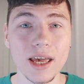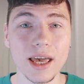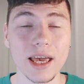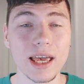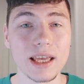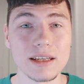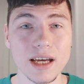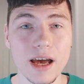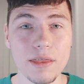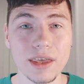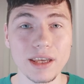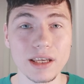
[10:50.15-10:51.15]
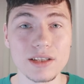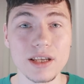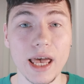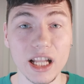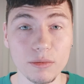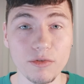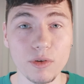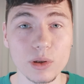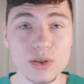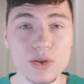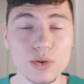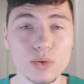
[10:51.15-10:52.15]
and I think it's helpful
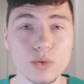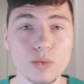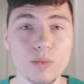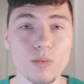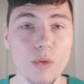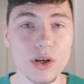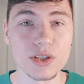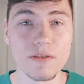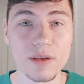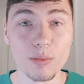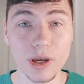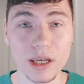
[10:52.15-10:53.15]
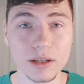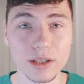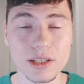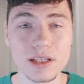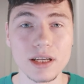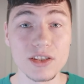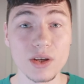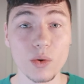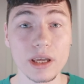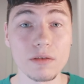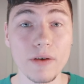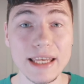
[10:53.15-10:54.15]
to most of the beginners. So
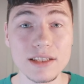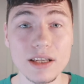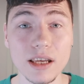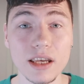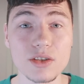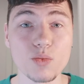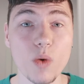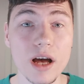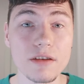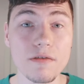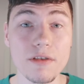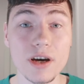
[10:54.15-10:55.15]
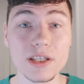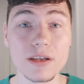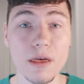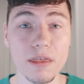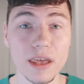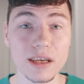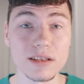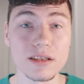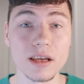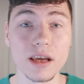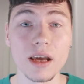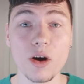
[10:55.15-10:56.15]
investing is one of those things
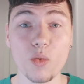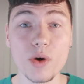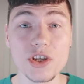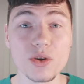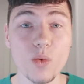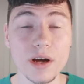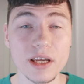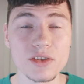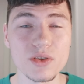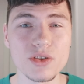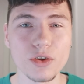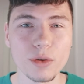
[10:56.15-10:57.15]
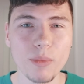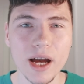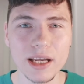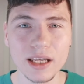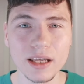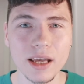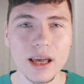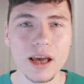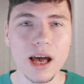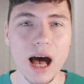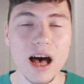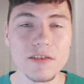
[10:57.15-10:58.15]
which you want to do to your money.
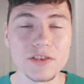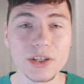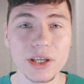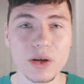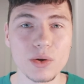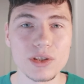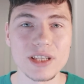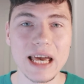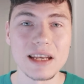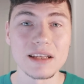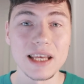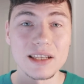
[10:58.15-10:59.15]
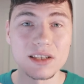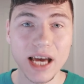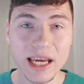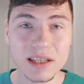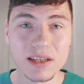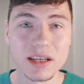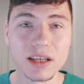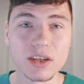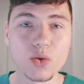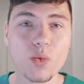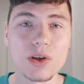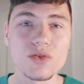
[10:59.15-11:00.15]
After you set it aside,
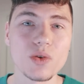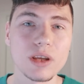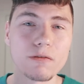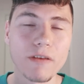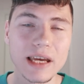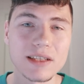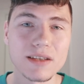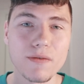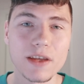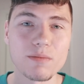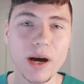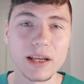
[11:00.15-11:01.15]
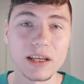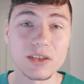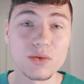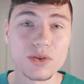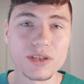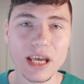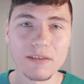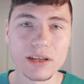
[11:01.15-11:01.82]
you want to invest that money to save